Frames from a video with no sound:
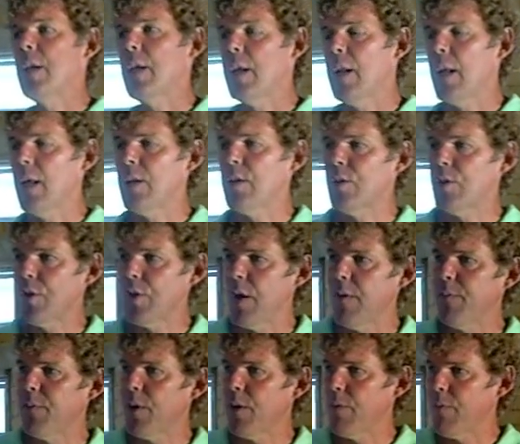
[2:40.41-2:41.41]
and it's
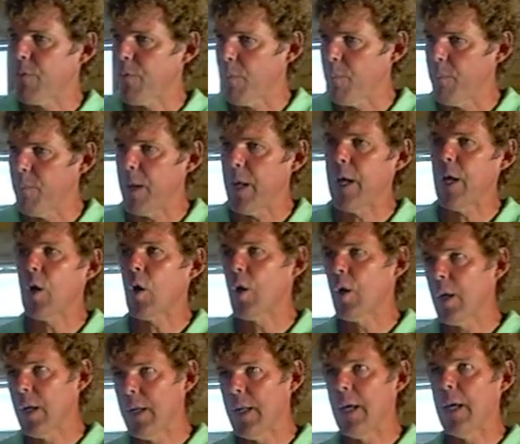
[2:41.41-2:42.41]
shifting from
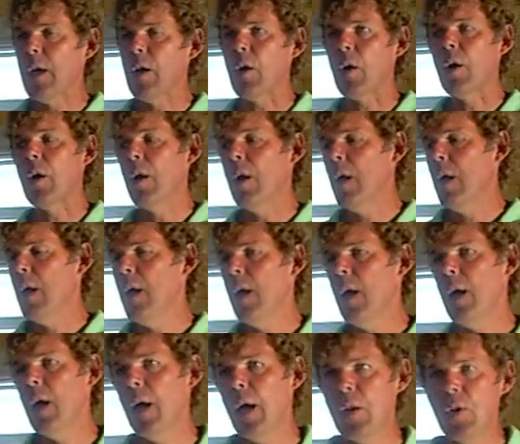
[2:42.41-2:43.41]
dealer to dealer,
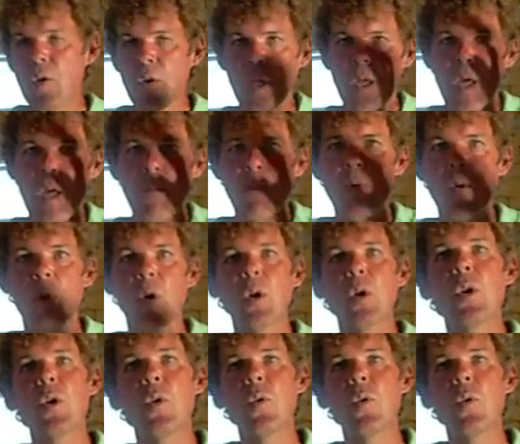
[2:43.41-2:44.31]
and you keep your